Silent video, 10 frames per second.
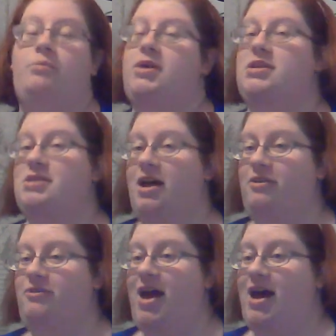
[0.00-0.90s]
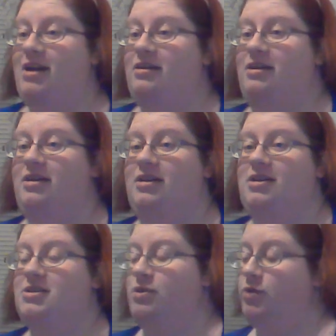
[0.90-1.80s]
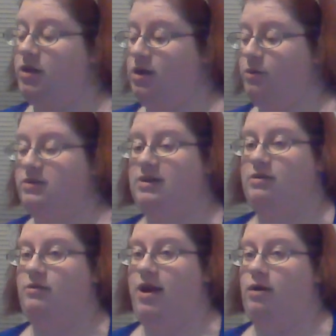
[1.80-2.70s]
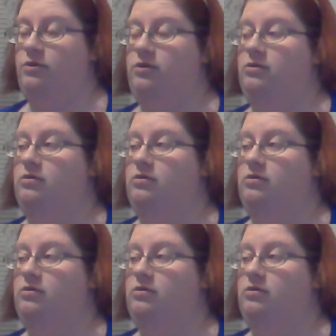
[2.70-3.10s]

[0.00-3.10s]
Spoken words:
But it's not a fad, because I really don't see it around.